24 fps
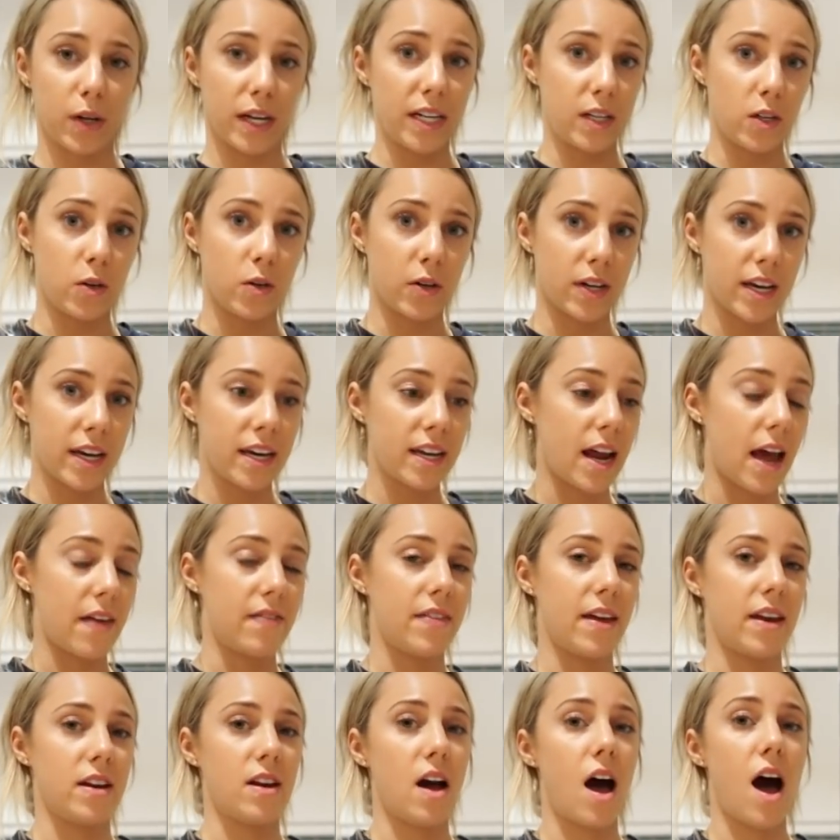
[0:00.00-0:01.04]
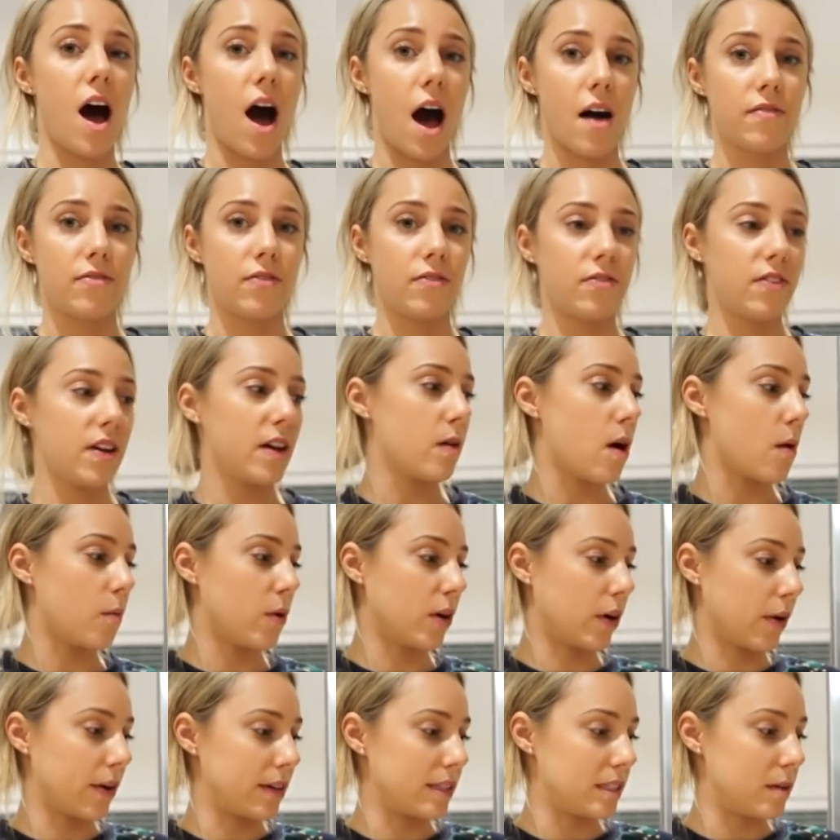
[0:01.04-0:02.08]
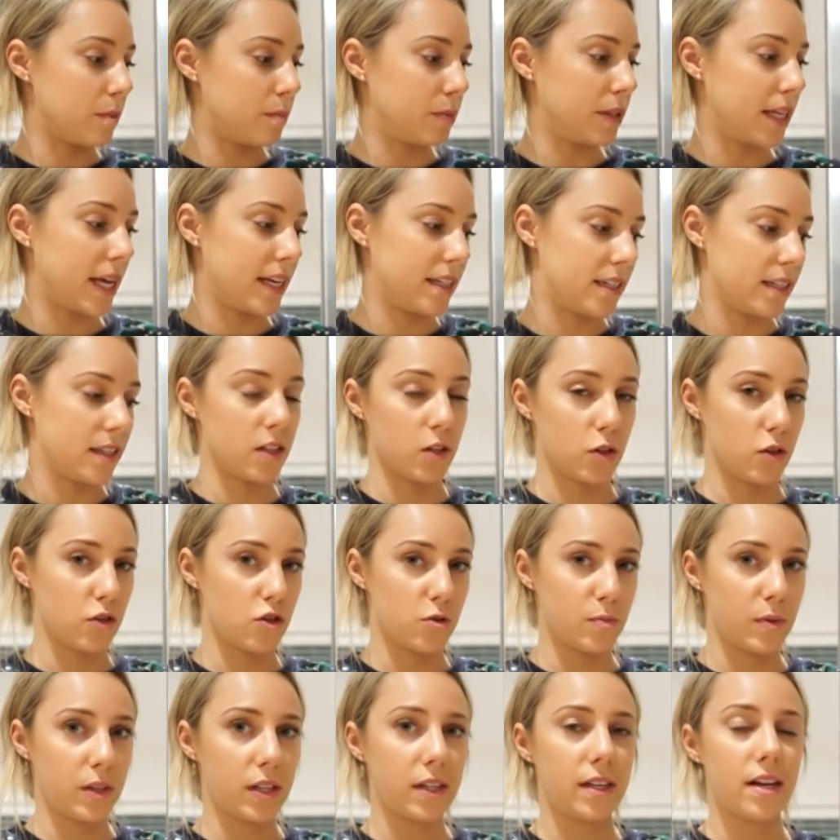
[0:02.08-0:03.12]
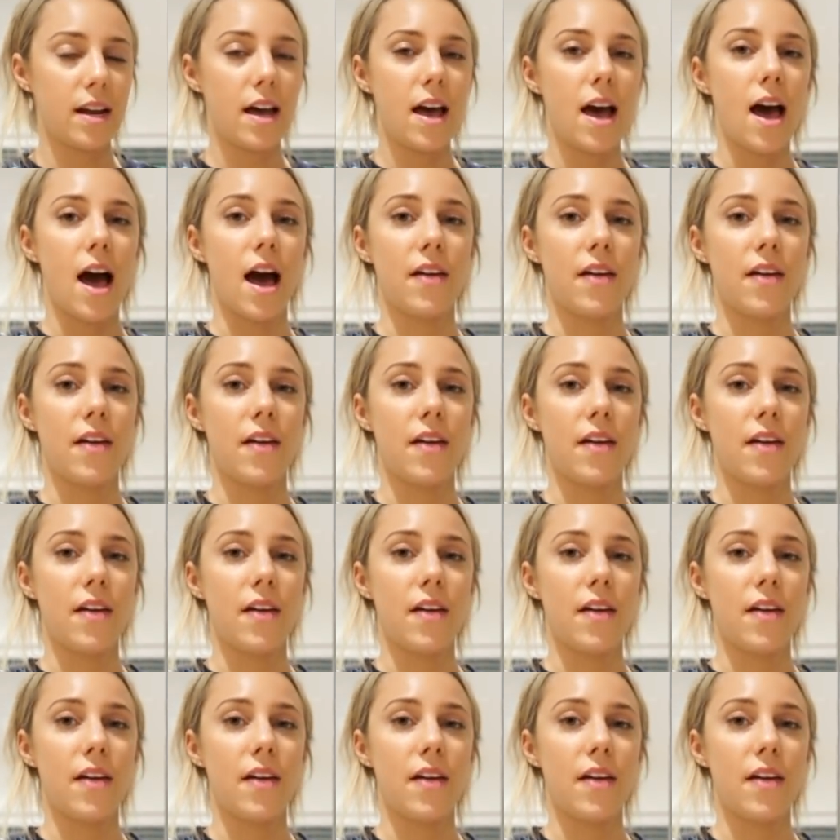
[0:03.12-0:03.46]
Pre-cook it, and then half of it we're going to blend in the Nutribullet,